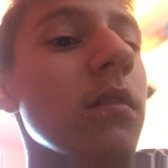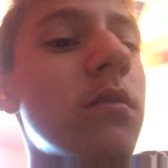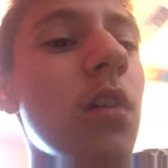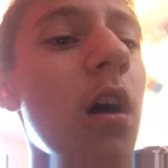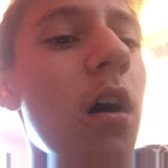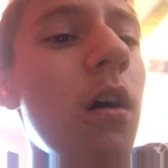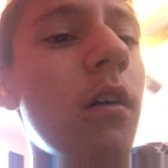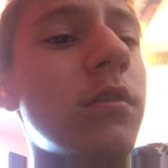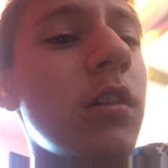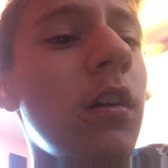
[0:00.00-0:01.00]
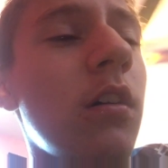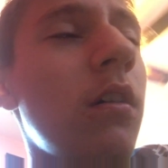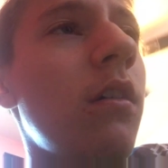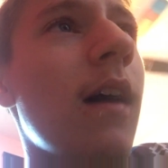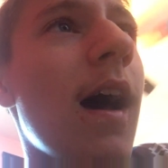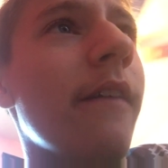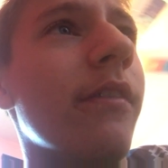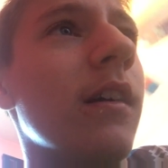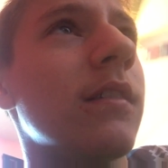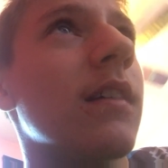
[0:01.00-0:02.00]
Don't you
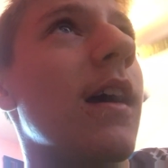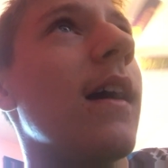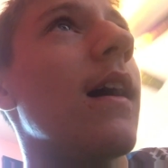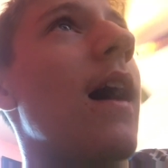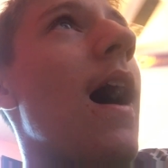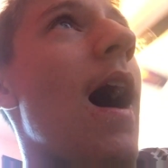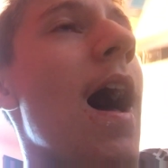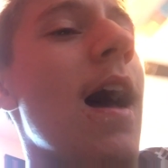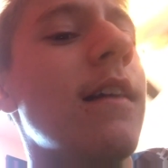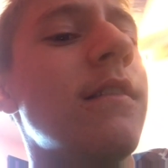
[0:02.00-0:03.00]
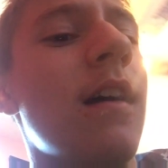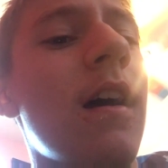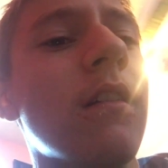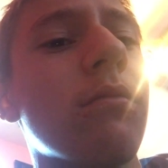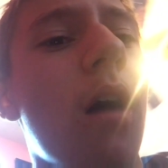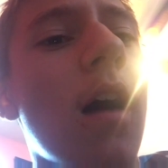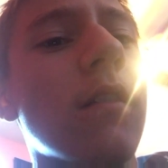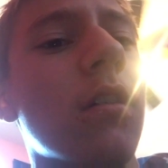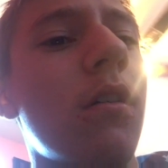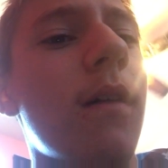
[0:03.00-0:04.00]
ever say I just
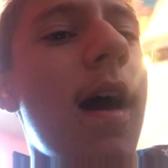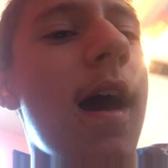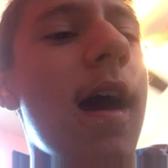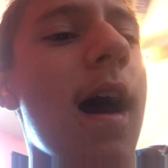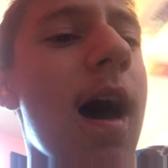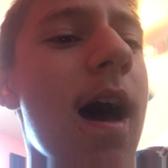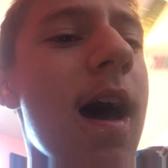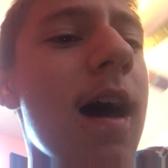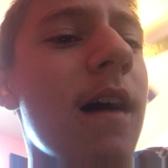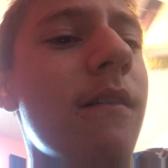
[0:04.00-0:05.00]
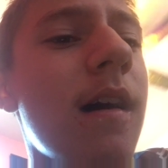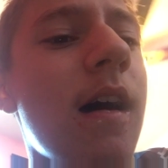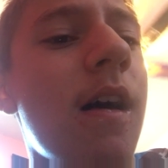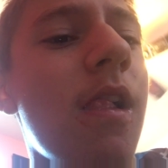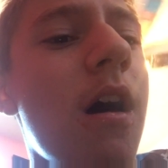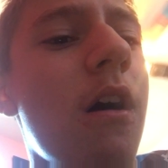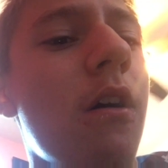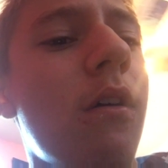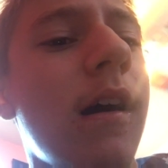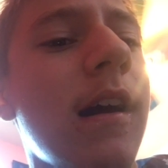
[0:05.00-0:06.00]
walked away. I will
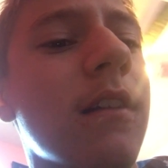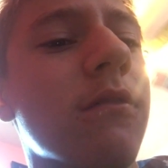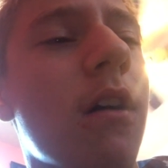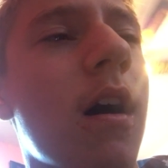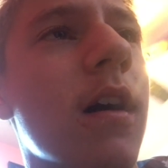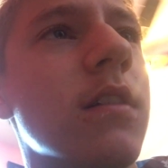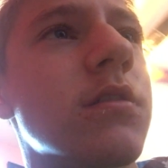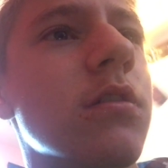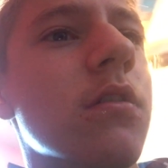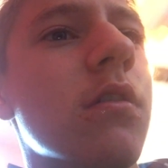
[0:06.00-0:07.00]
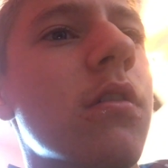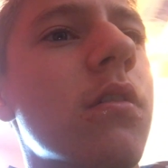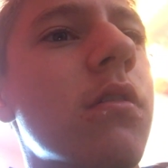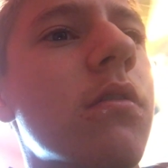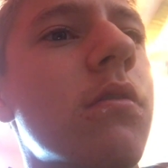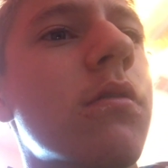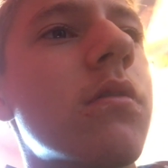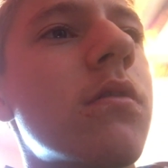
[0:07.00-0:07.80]
always want you.